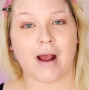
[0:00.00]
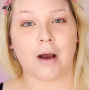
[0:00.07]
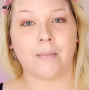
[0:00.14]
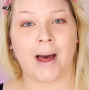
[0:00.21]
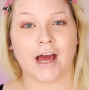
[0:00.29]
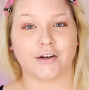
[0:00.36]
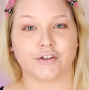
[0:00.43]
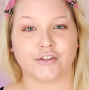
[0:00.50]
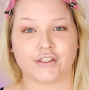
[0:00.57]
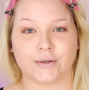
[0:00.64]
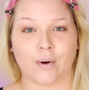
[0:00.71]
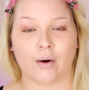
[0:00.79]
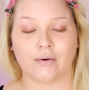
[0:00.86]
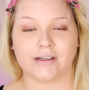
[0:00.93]
Brow Powder
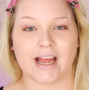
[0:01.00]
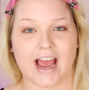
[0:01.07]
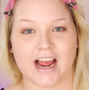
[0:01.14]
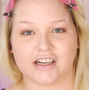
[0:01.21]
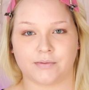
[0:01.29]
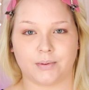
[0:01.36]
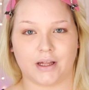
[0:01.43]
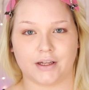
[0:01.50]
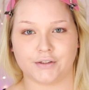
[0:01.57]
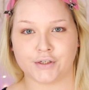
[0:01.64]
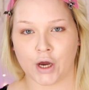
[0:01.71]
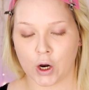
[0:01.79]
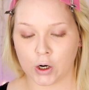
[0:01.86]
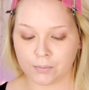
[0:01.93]
Duo in Ash Blonde
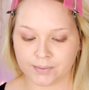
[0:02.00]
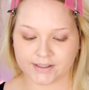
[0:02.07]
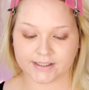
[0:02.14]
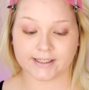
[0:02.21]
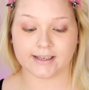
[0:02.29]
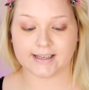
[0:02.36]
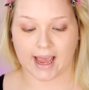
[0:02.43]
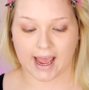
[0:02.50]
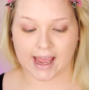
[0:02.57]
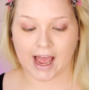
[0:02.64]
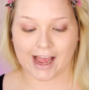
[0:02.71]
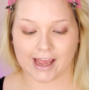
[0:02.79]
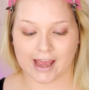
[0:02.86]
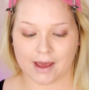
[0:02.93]
Taupe, today
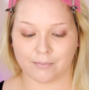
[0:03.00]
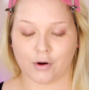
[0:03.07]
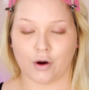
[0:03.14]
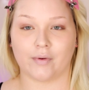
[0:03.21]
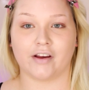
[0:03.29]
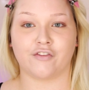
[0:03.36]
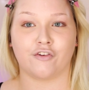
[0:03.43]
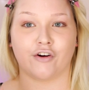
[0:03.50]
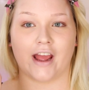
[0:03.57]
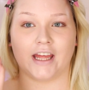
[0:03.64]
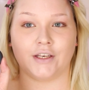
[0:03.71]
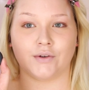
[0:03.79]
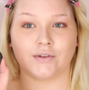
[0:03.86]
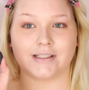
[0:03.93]
I am going for
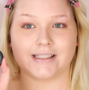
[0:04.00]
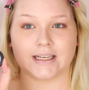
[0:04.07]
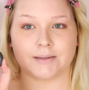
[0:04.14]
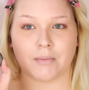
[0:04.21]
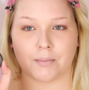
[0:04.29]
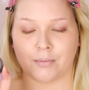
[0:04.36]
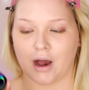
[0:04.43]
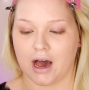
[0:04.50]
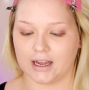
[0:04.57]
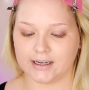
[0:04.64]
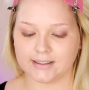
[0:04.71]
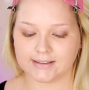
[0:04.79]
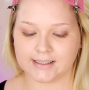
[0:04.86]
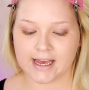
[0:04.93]
a new Sigma
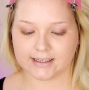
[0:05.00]
product.